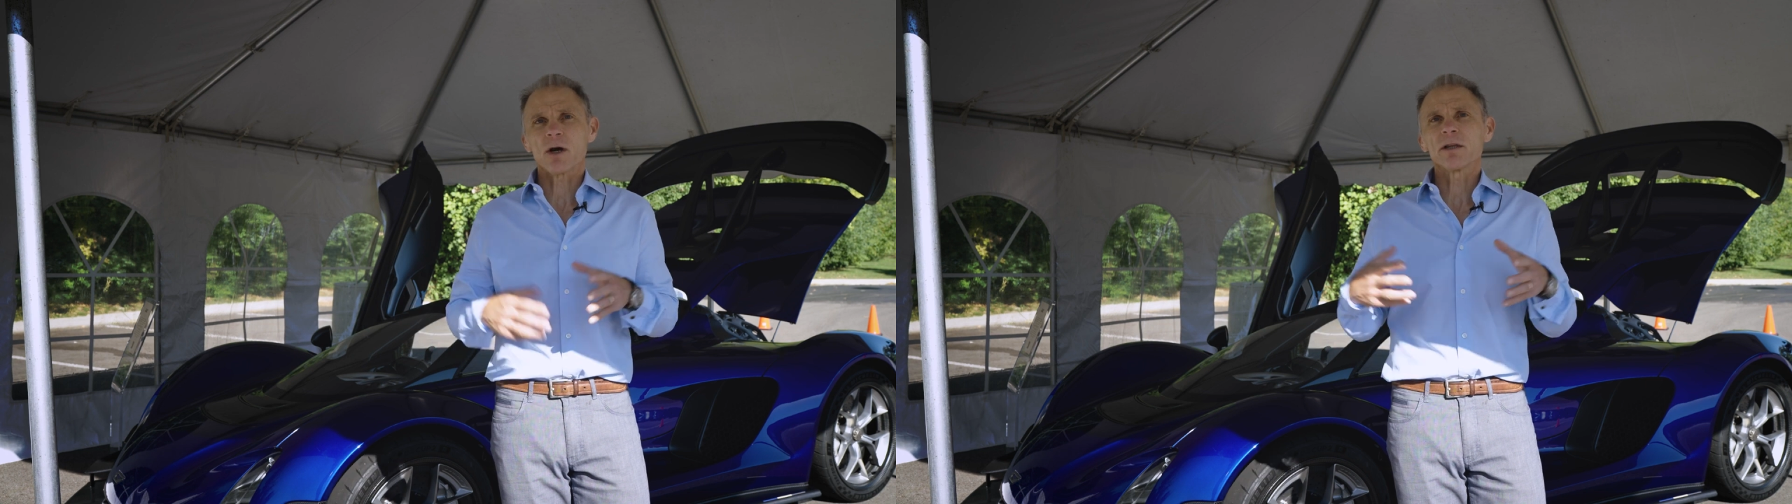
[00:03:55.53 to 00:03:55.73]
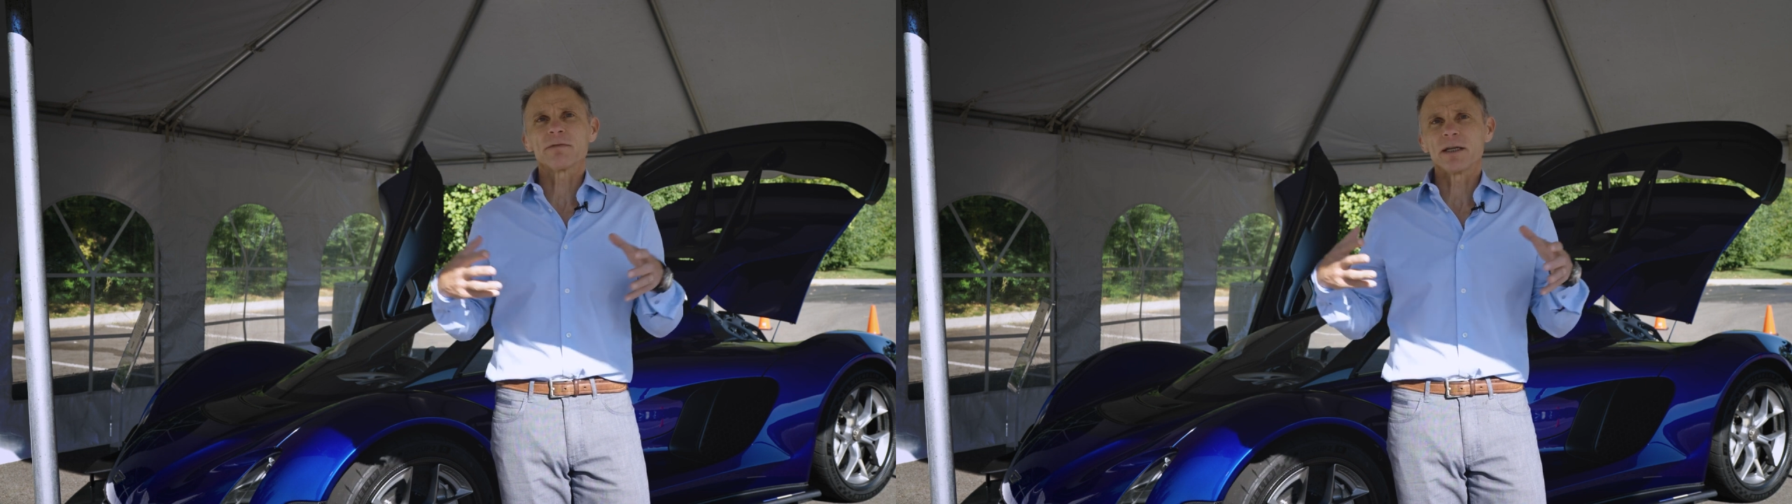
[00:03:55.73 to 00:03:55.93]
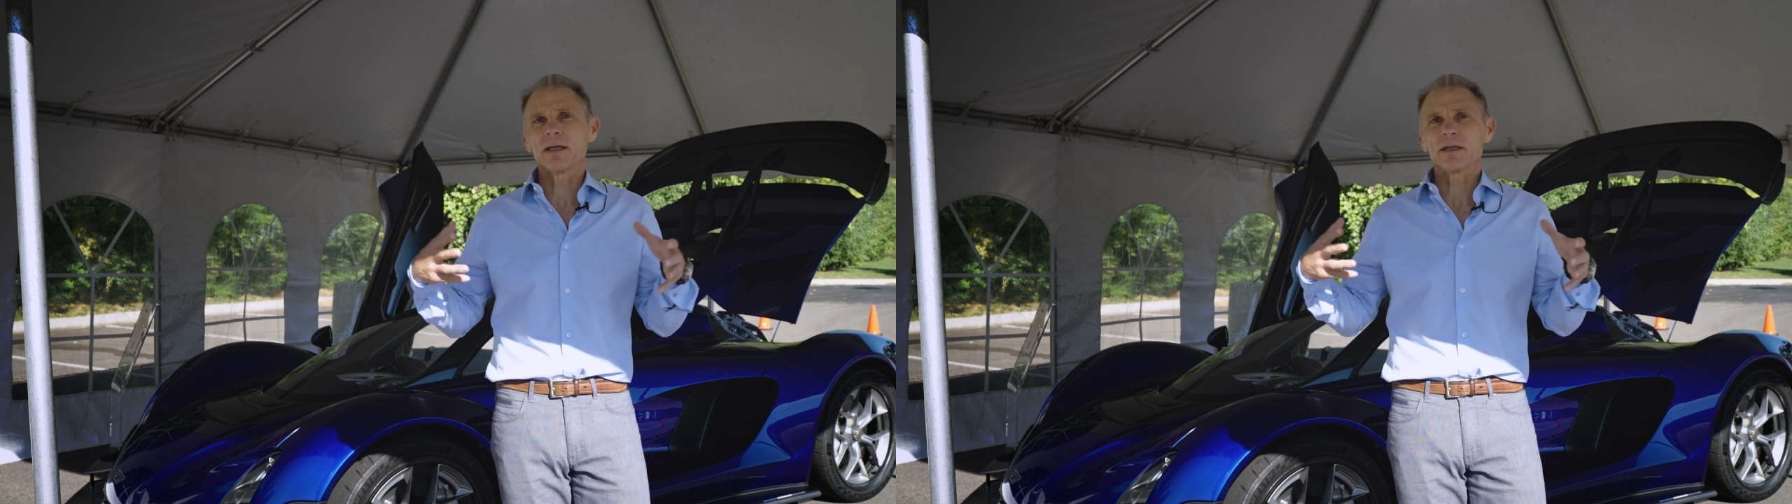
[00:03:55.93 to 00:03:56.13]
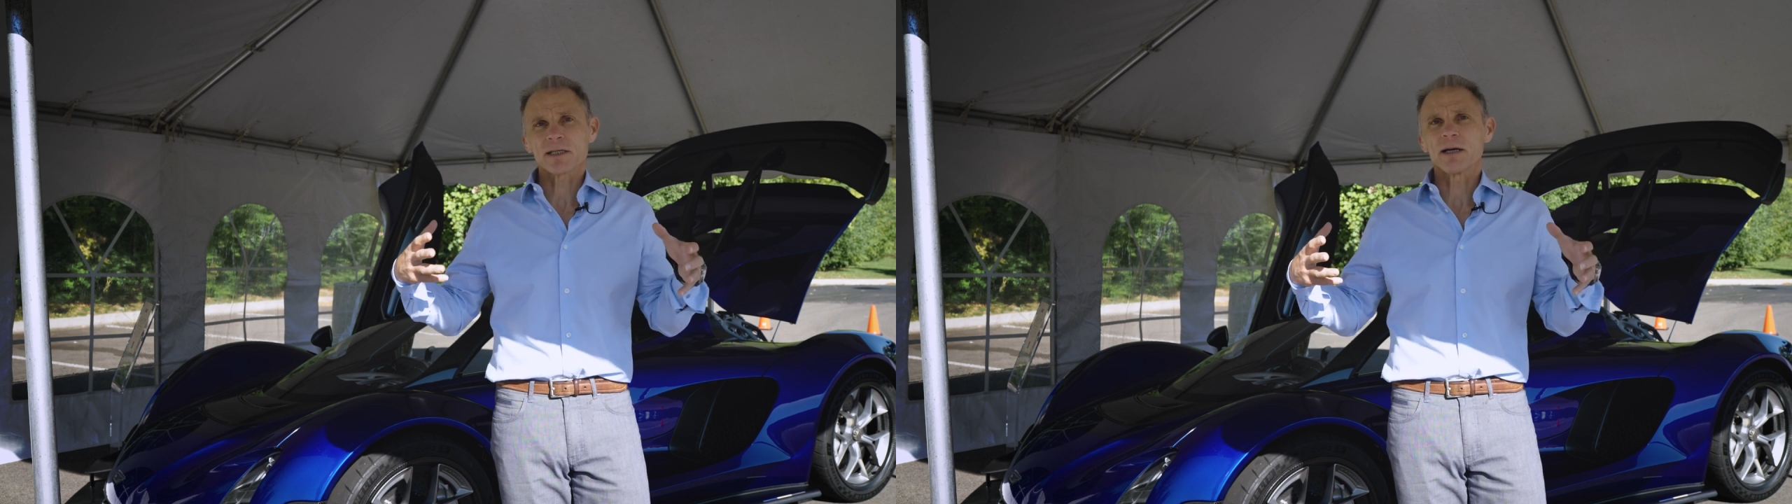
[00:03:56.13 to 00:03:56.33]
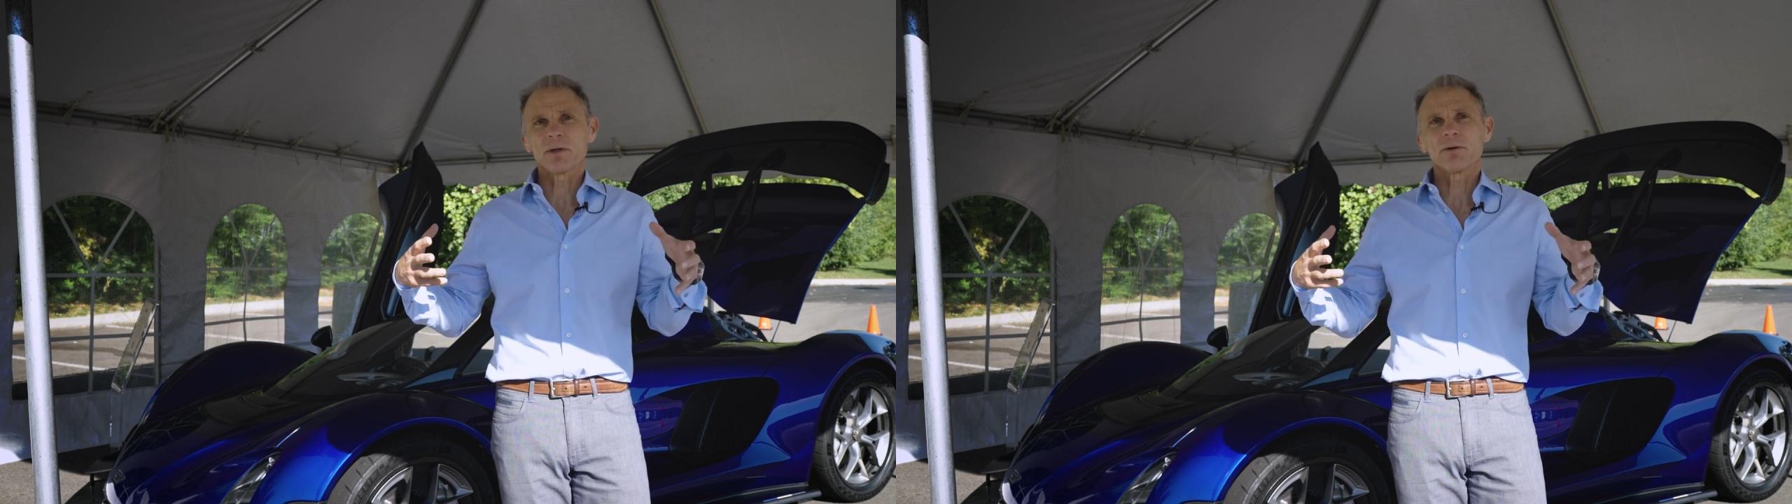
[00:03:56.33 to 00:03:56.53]
all of the
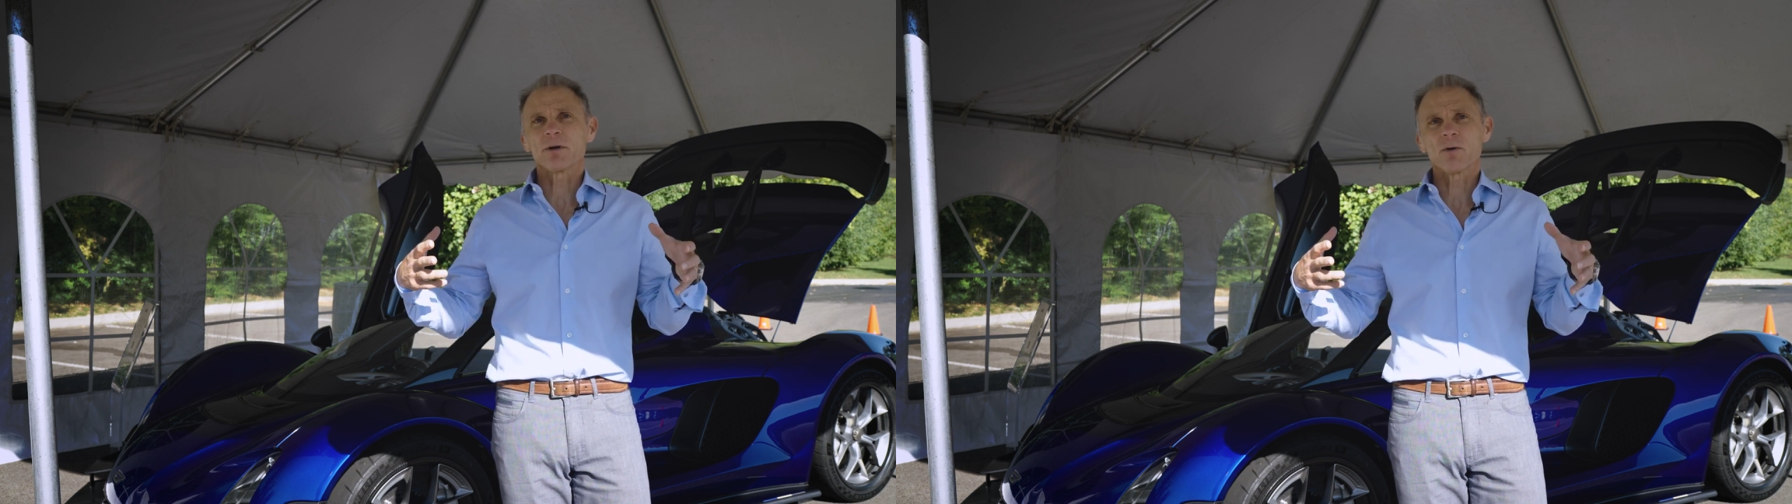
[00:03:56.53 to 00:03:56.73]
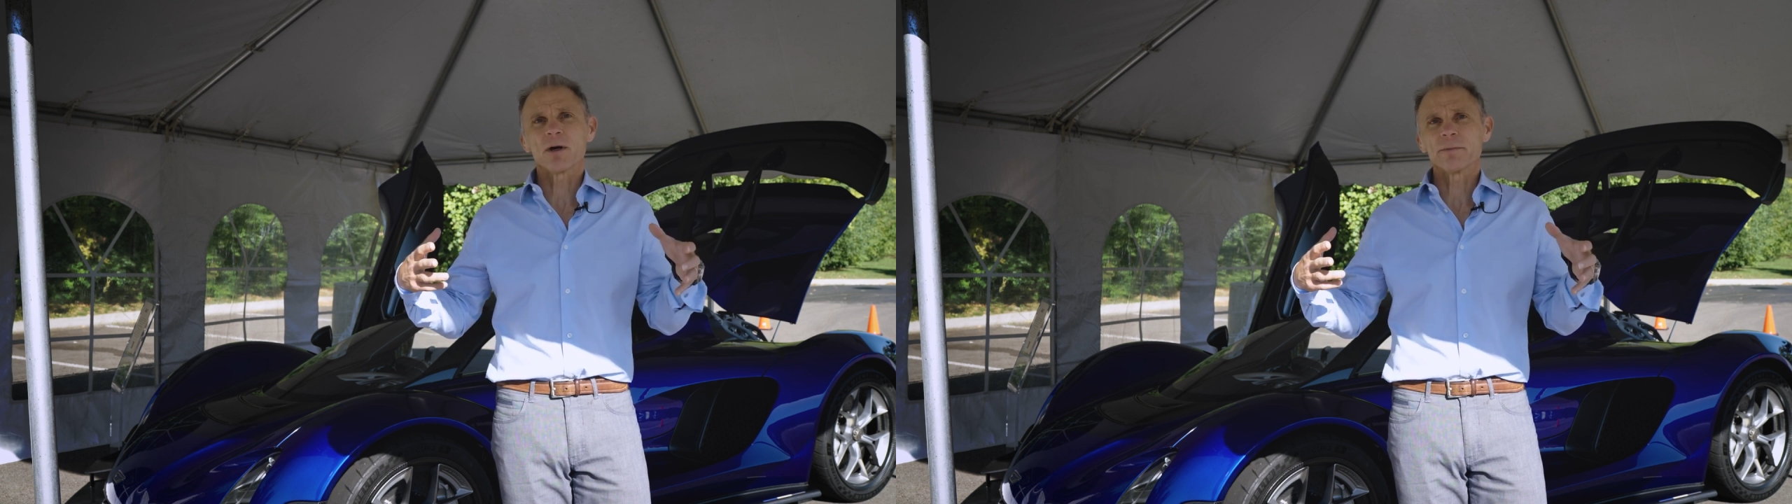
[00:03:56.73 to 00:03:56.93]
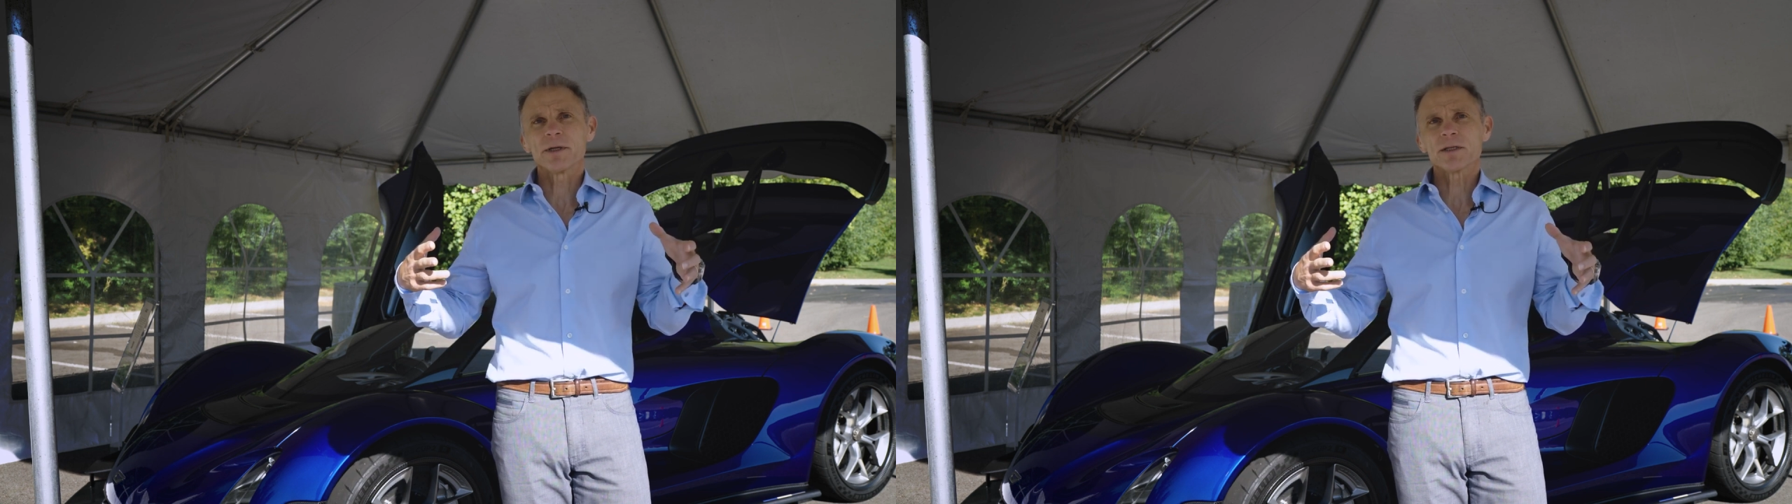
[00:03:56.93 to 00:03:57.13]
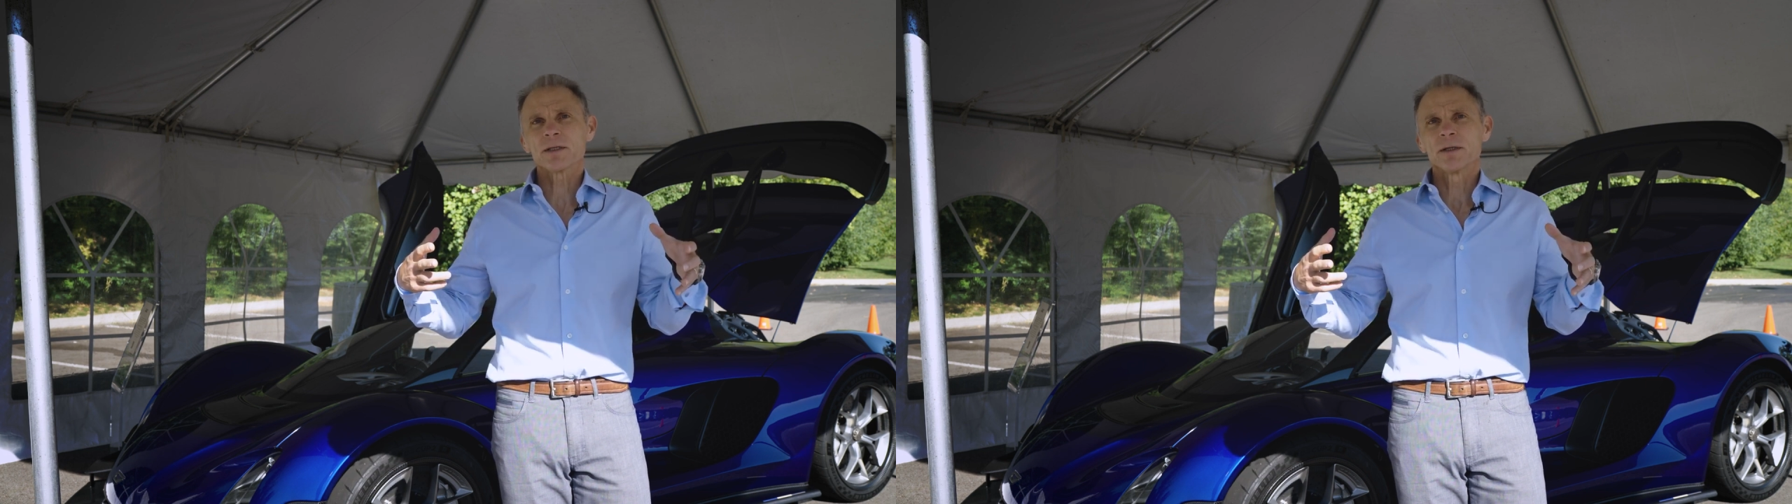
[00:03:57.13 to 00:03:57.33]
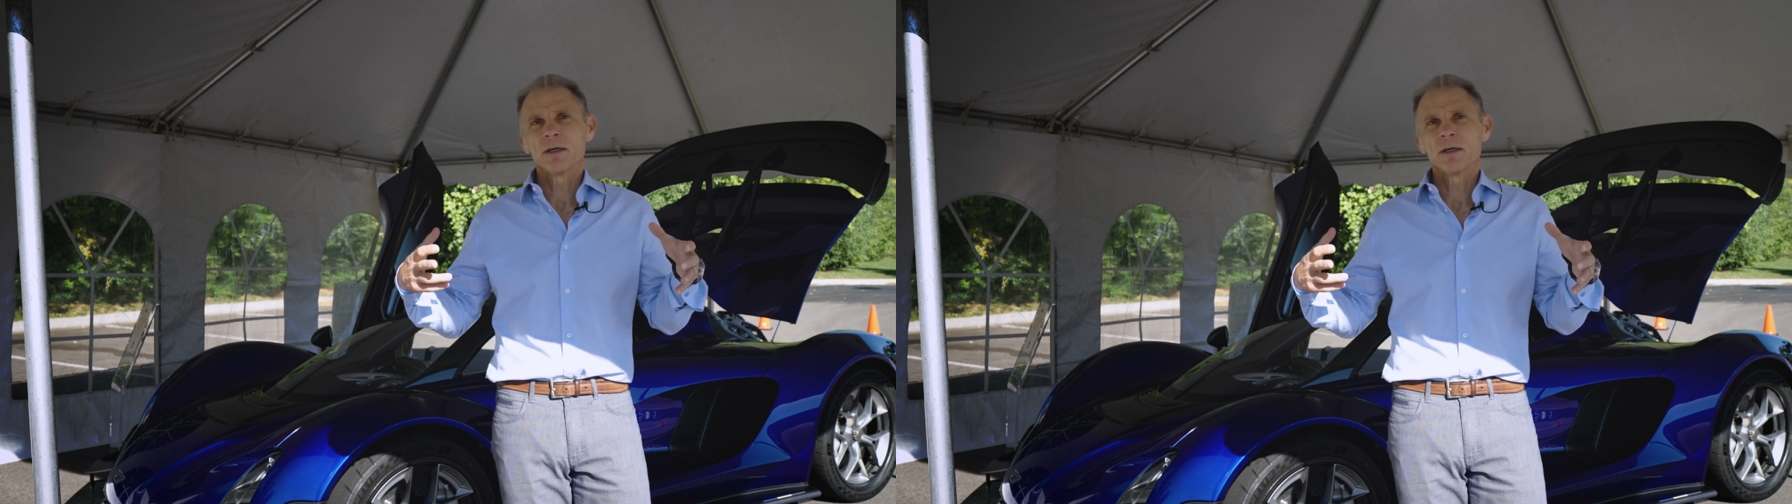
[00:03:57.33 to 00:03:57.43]
assembly requirements.